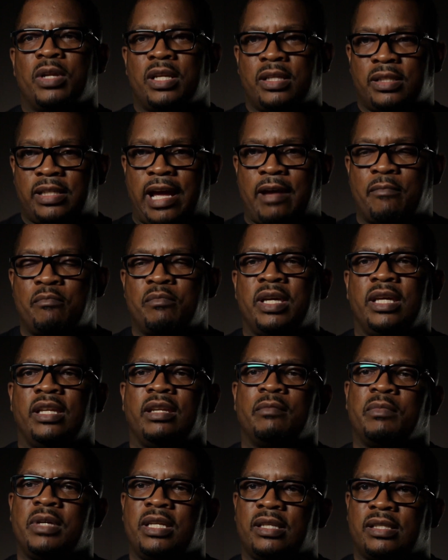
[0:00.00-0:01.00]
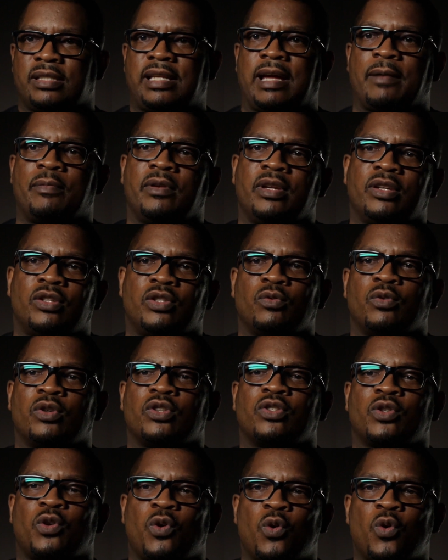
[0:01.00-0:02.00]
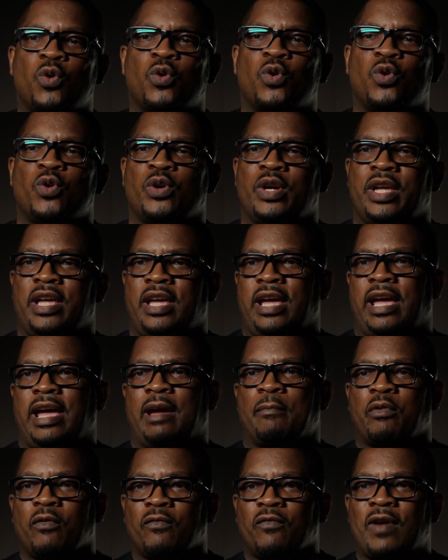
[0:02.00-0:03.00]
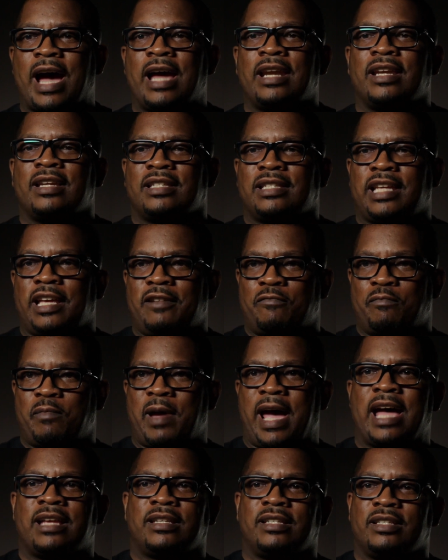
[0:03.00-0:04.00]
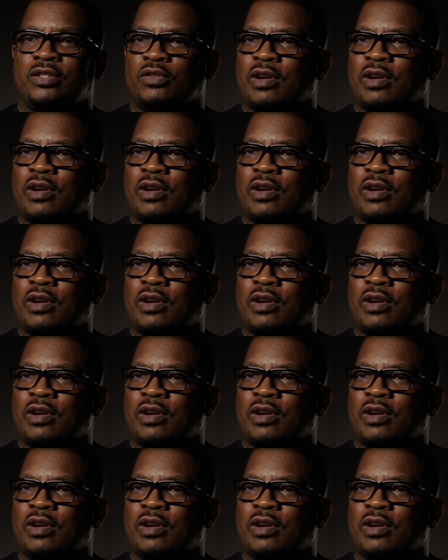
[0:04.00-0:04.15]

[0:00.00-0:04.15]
What does that mean? It means stepping into a school and providing a safe passage.